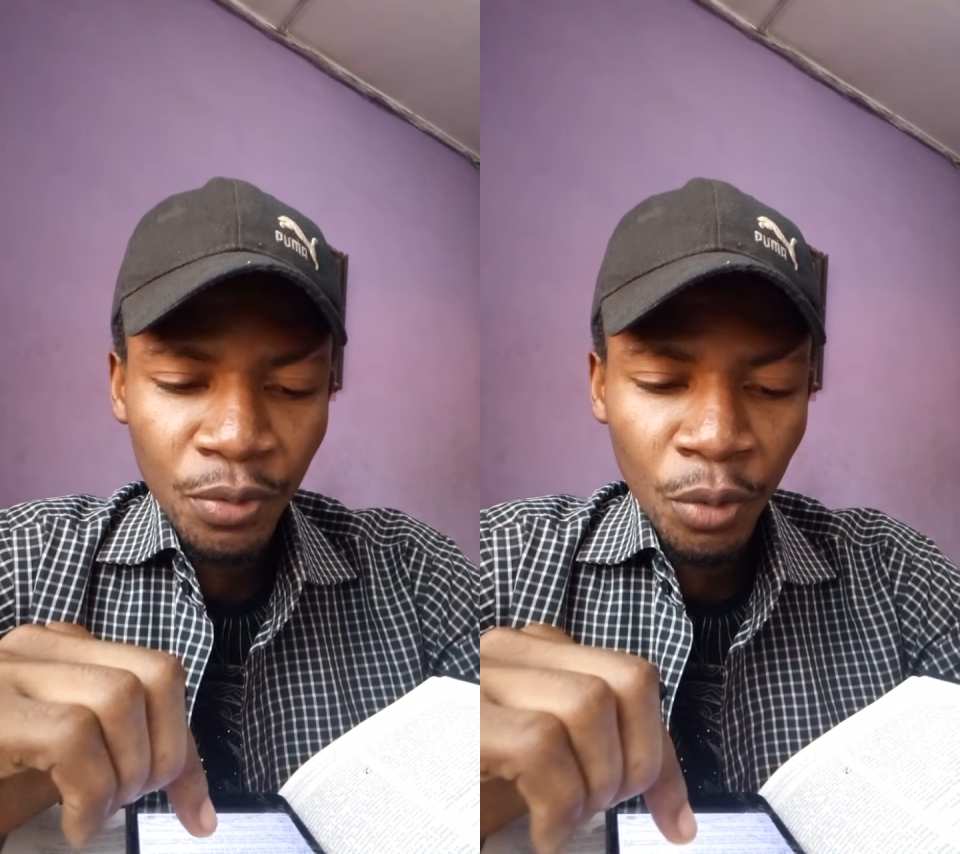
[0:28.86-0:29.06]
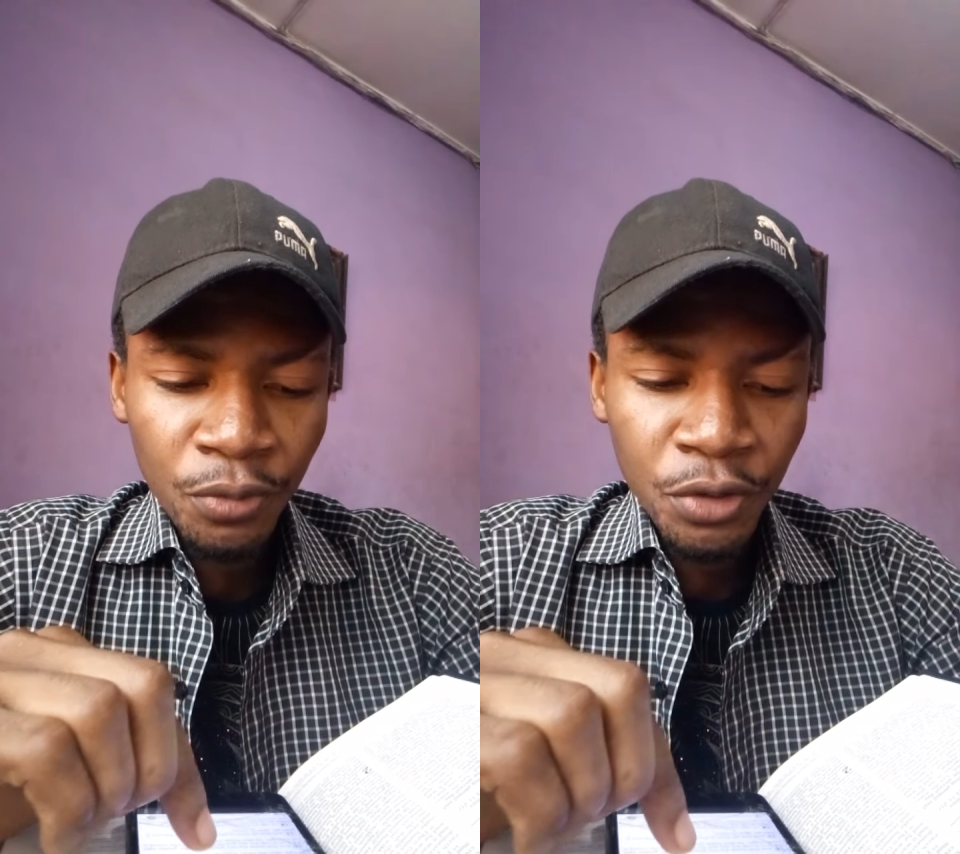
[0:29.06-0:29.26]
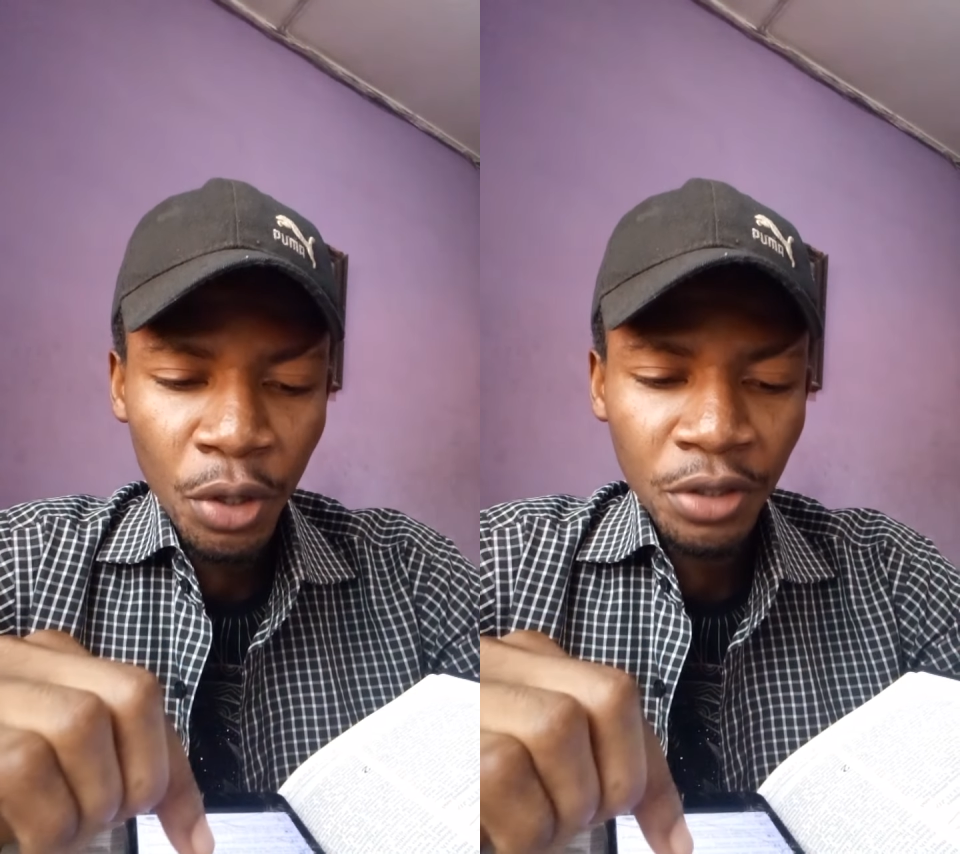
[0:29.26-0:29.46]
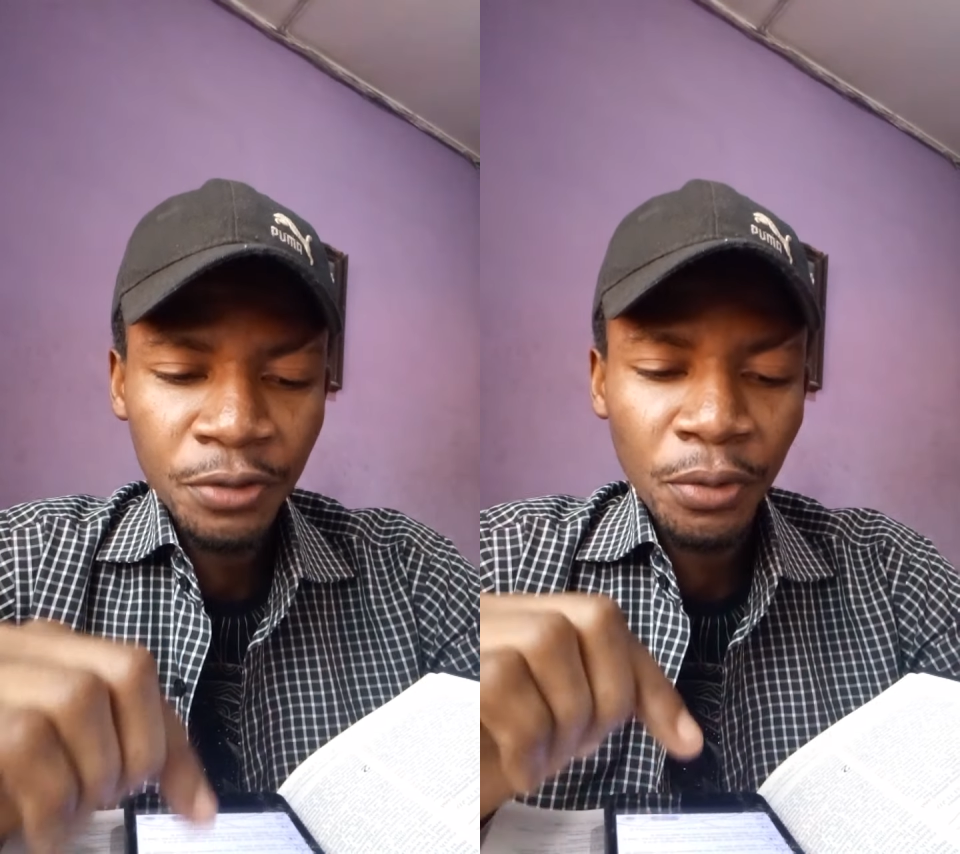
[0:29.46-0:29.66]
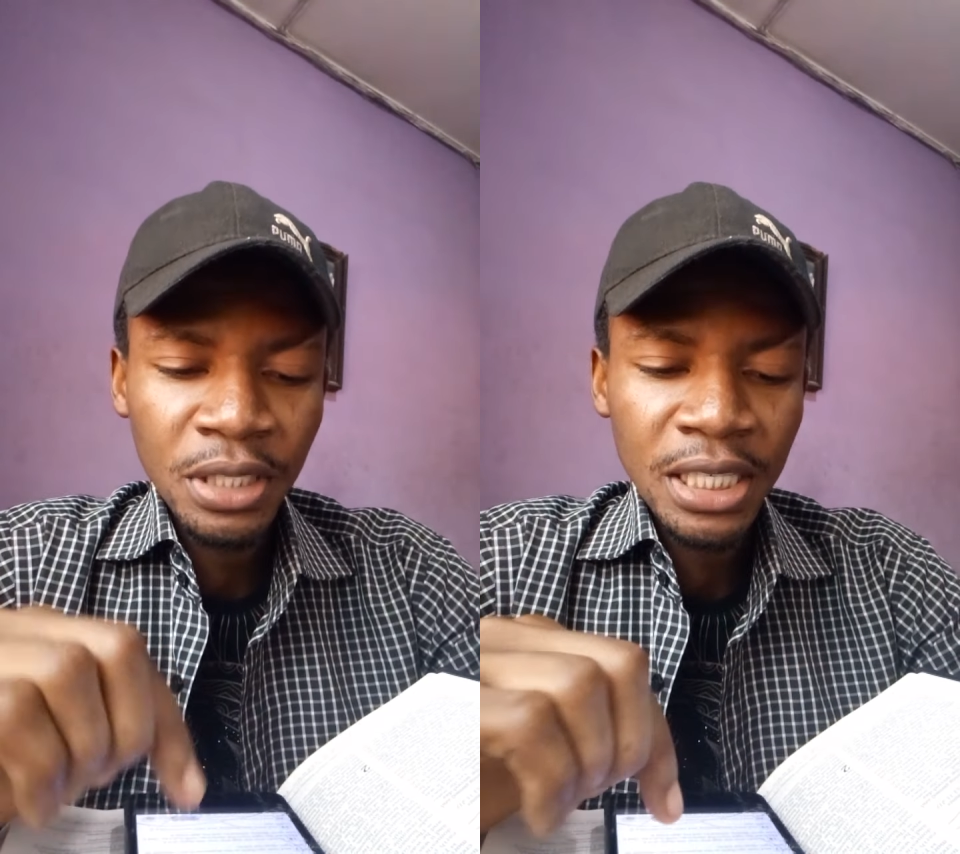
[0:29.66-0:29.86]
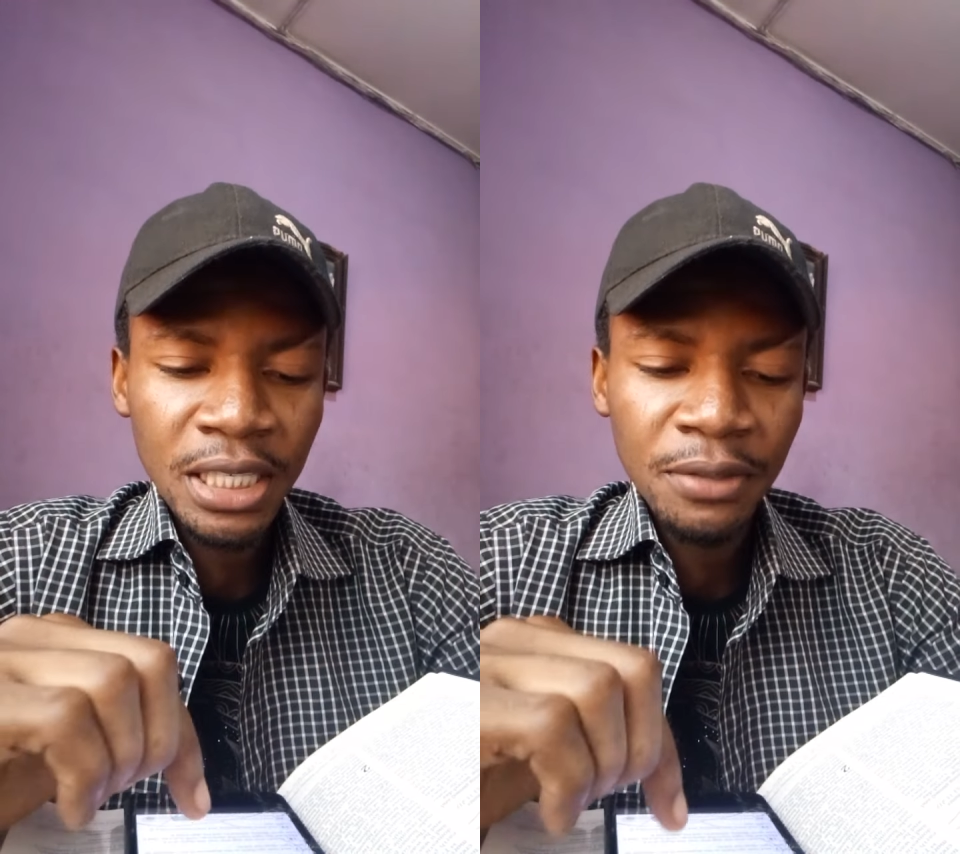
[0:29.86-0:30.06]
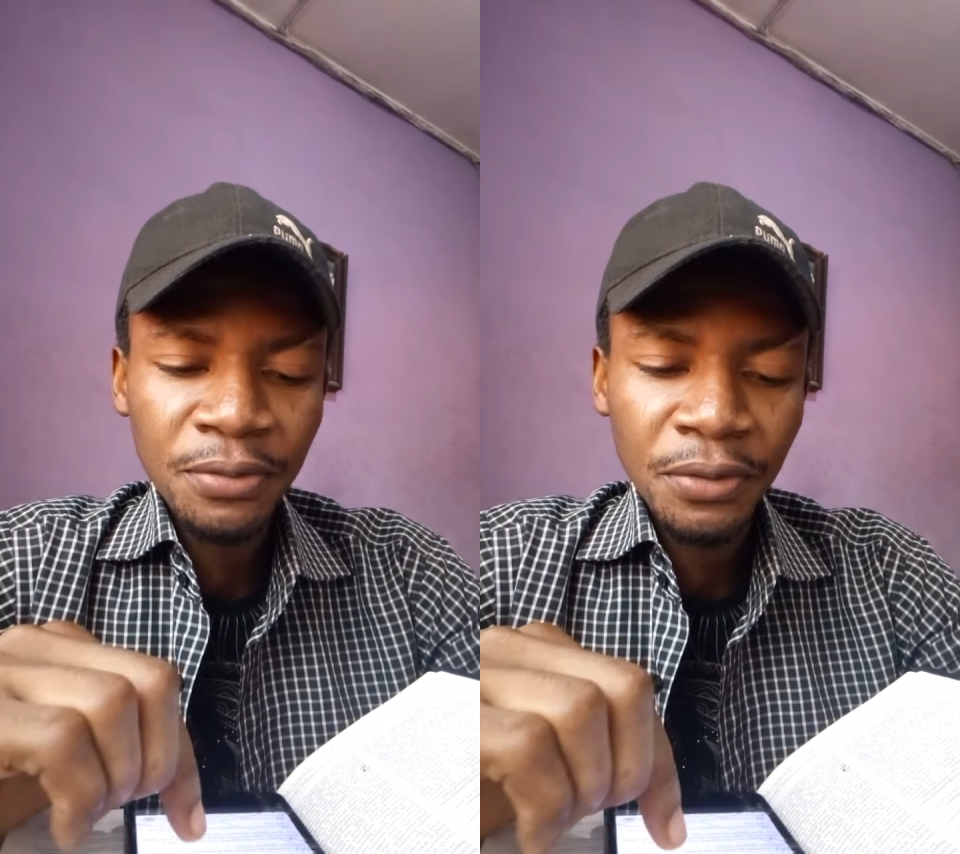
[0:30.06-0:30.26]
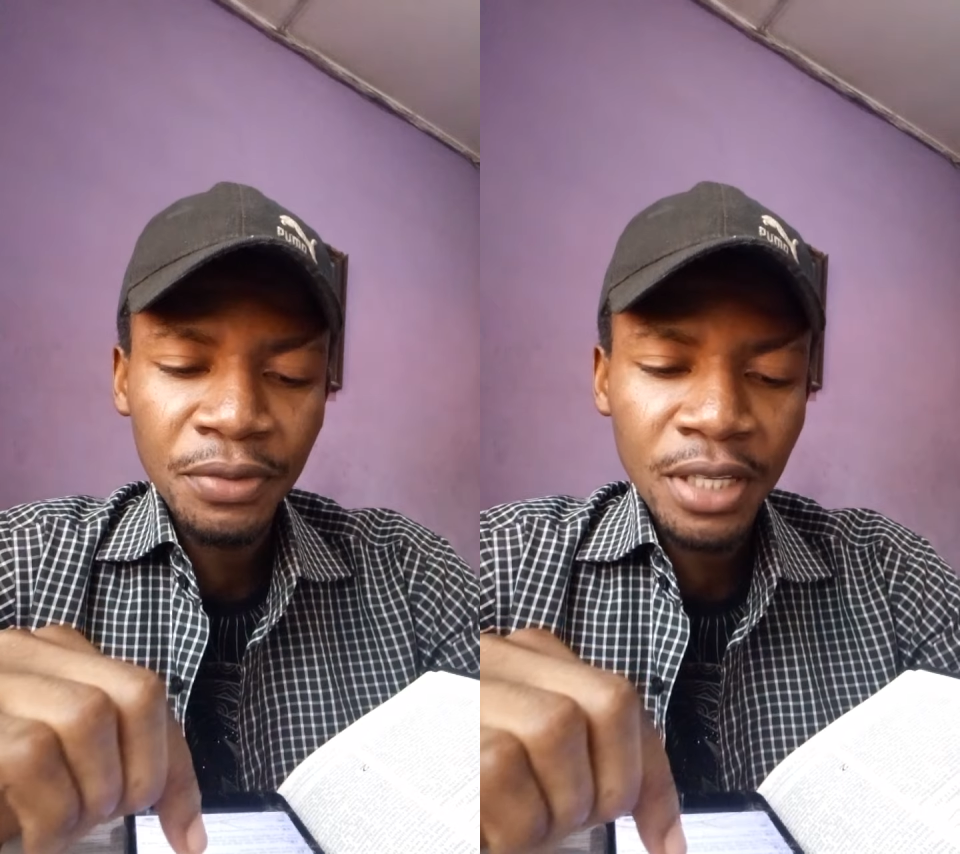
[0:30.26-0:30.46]
We've touched 14,
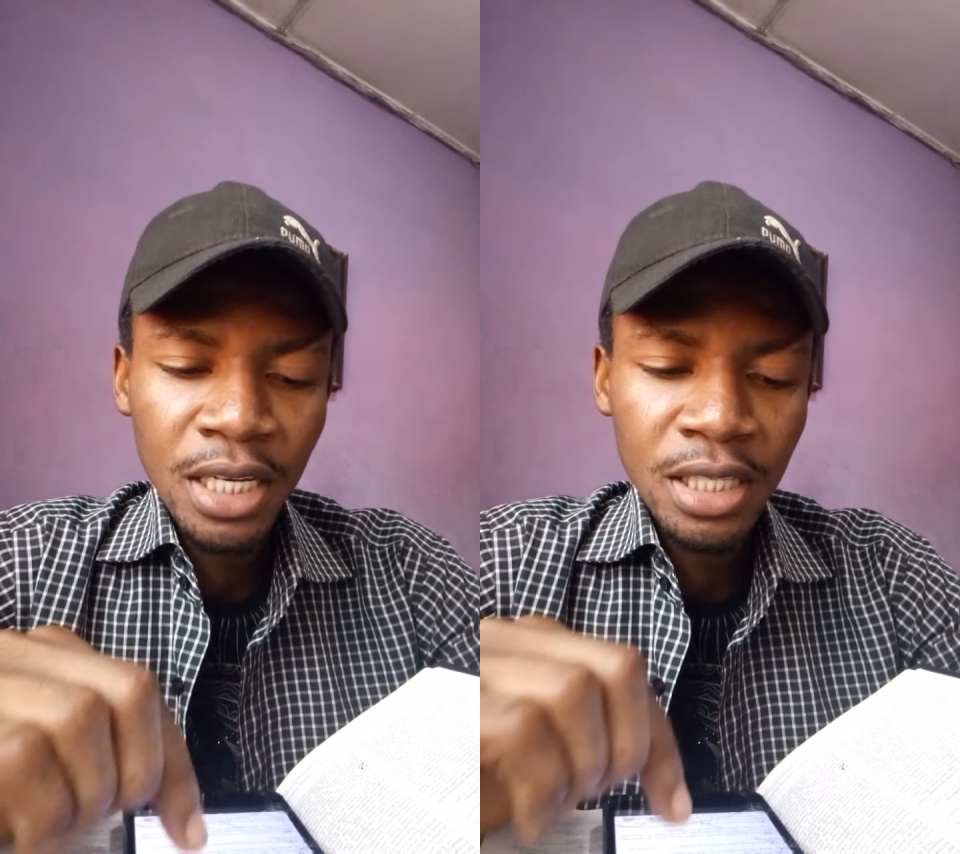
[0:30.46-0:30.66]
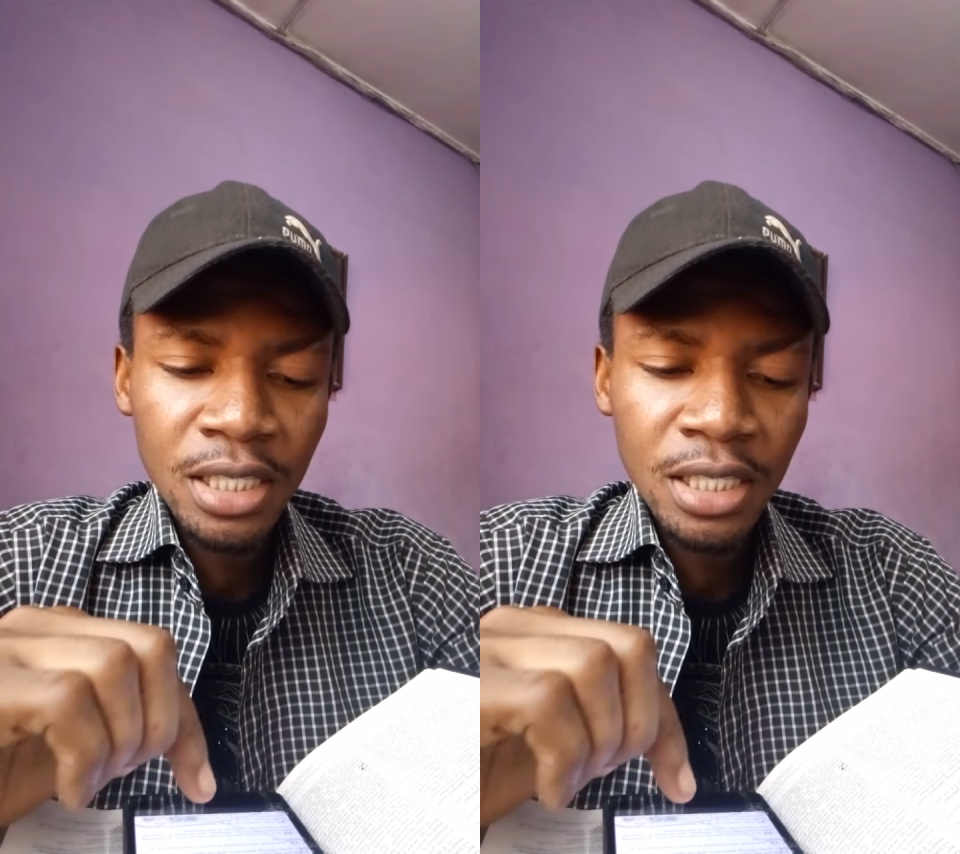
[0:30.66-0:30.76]
15,